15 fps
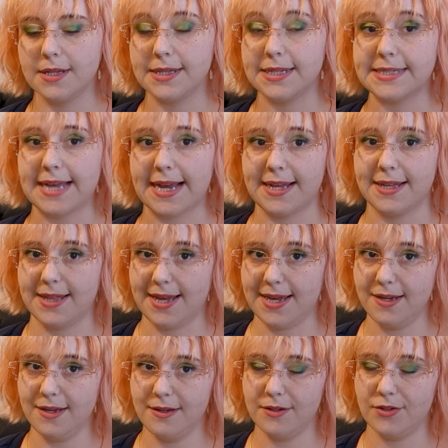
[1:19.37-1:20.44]
The second
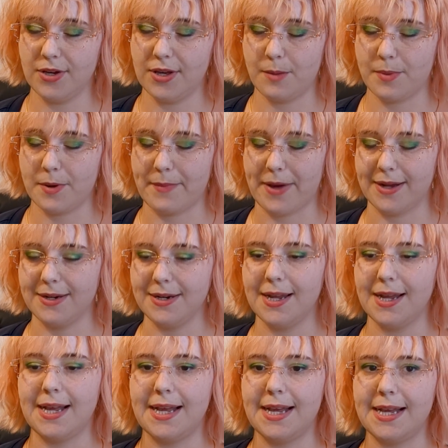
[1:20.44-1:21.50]
thing to keep in mind
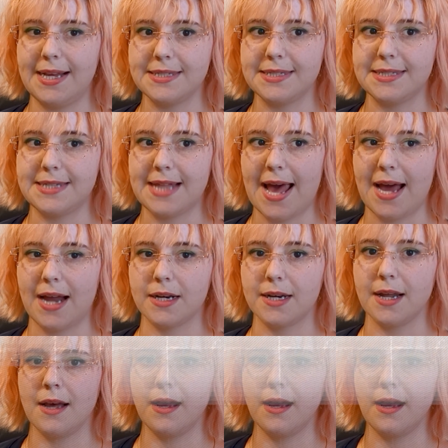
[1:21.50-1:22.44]
is that